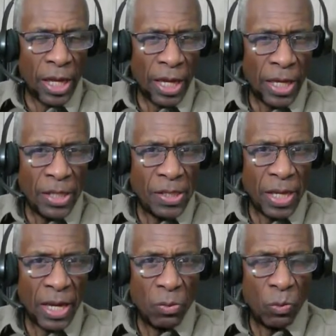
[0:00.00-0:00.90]
is
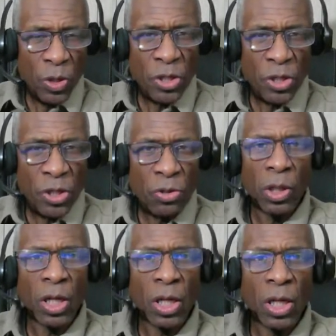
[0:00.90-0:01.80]
that when you
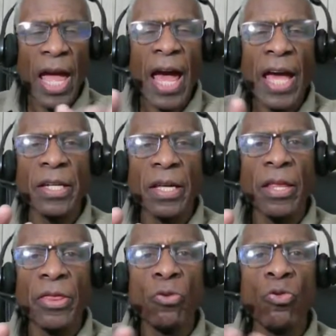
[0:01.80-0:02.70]
look at
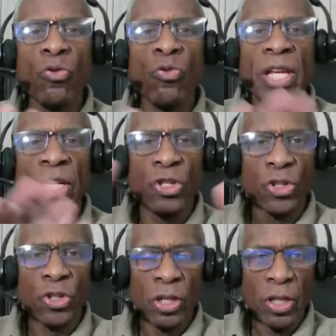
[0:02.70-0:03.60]
the
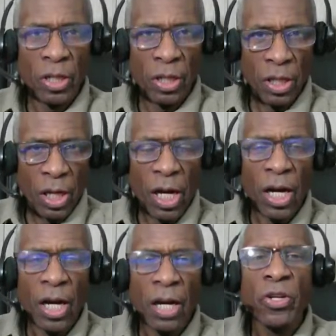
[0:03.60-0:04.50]
reach
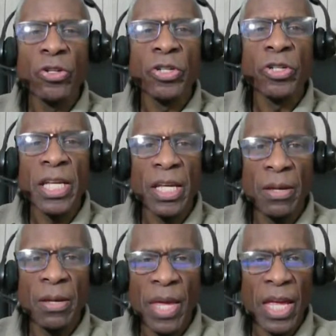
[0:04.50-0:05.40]
of your
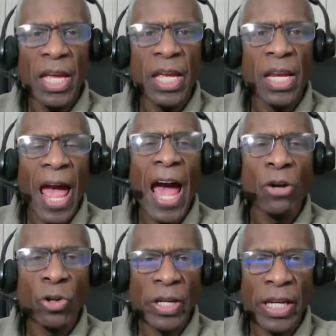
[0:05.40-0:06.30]
team in
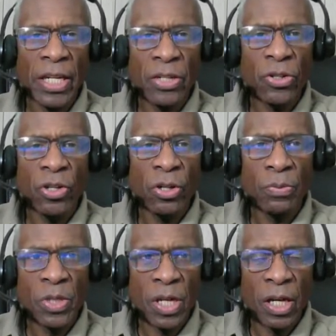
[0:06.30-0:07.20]
aggregate in
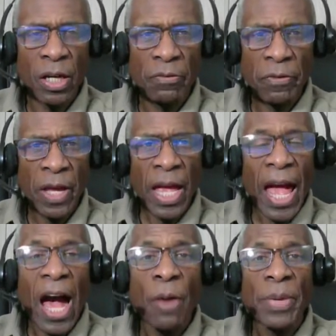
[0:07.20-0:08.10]
terms of
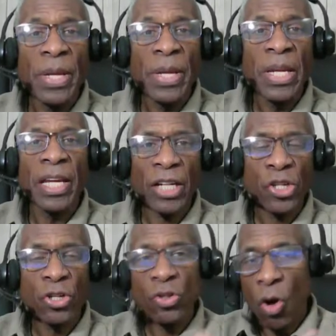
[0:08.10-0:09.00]
how many
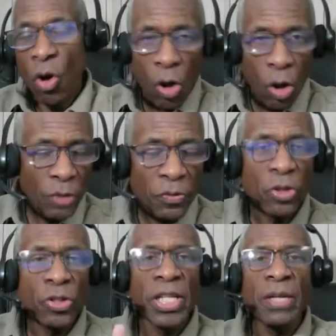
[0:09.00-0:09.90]
connections all of
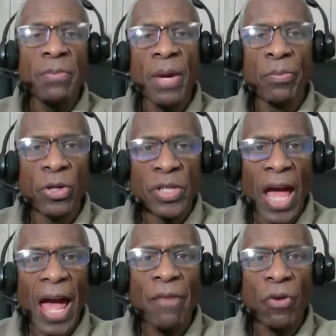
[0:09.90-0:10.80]
your team members
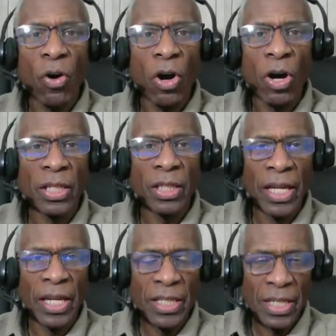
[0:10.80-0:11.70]
have on
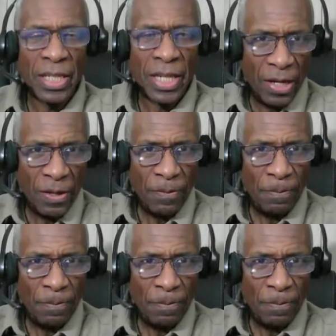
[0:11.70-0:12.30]
LinkedIn,